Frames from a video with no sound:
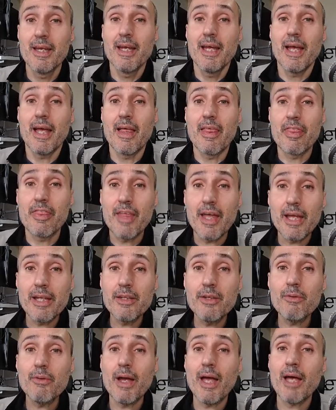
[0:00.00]
And then
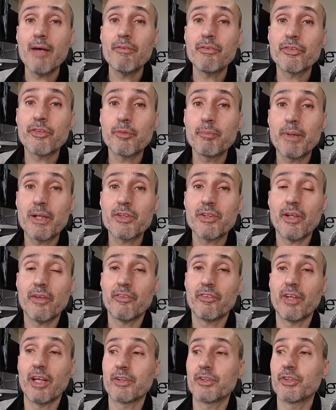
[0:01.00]
you have a special
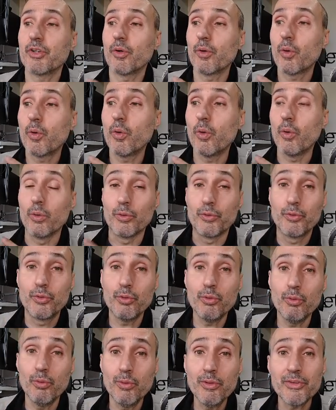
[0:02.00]
section called
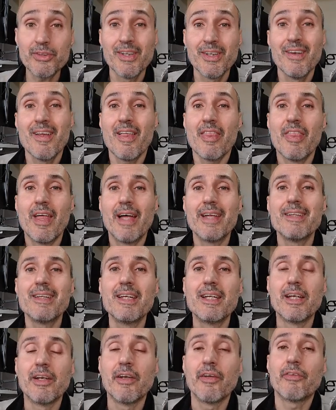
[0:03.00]
tools that
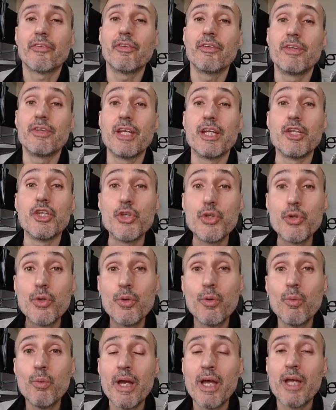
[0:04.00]
is the
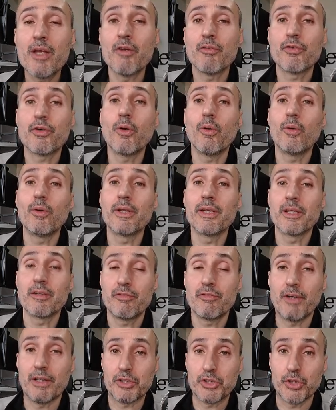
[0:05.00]
new way of calling
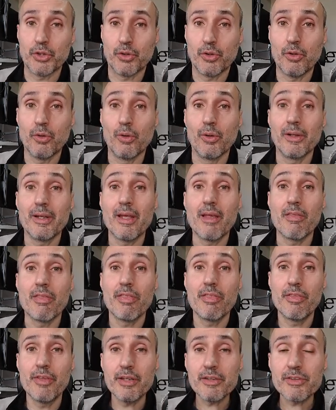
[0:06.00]
function call.
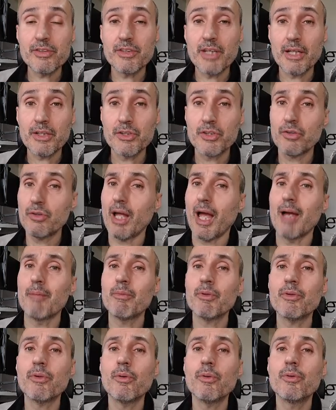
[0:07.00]
In this section, I'm
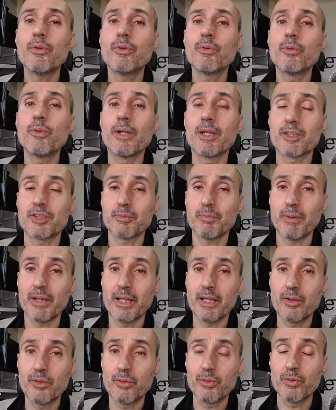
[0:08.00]
not going to
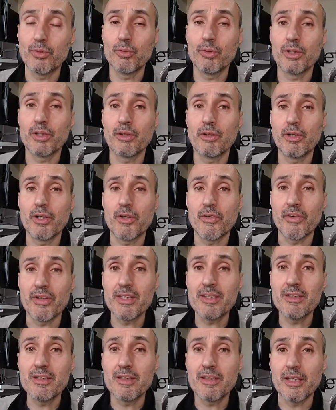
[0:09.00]
explain to you in
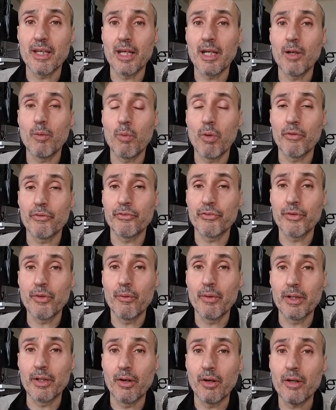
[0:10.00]
great detail what's
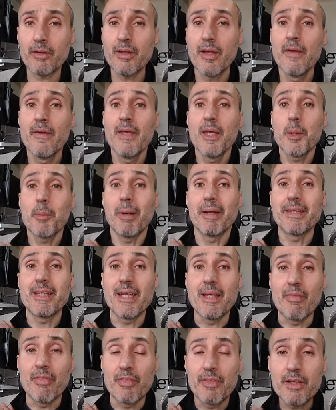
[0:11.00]
going on, but
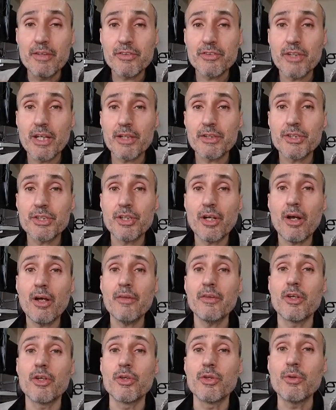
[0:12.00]
in this
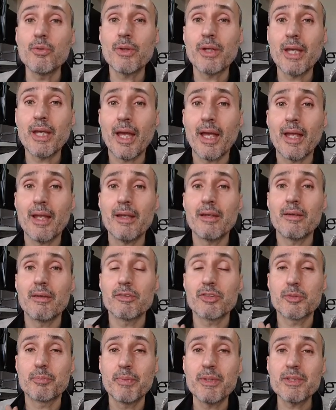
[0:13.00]
section, you can
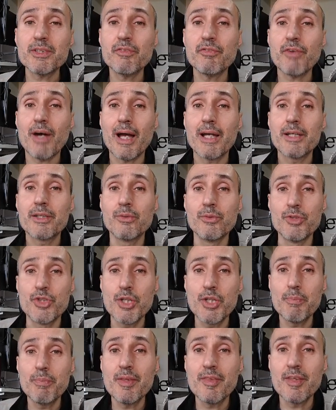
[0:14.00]
specify to
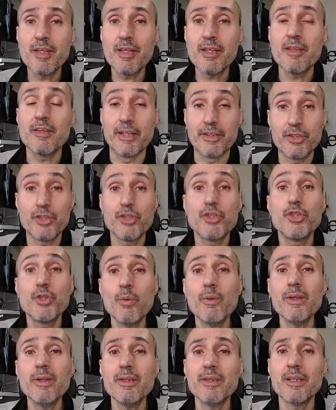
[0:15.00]
GPT that
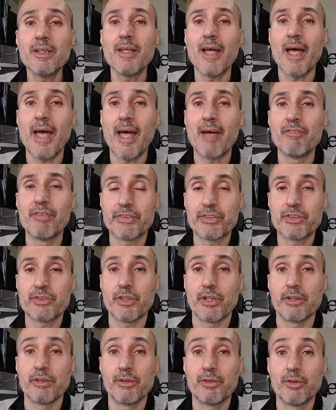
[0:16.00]
you indeed have
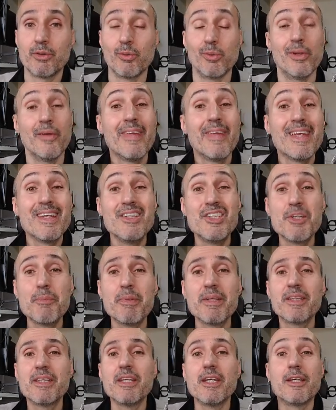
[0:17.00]
external tool.
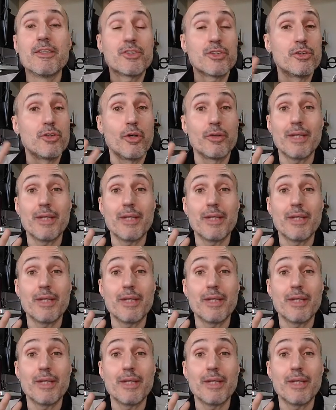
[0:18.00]
GPT is not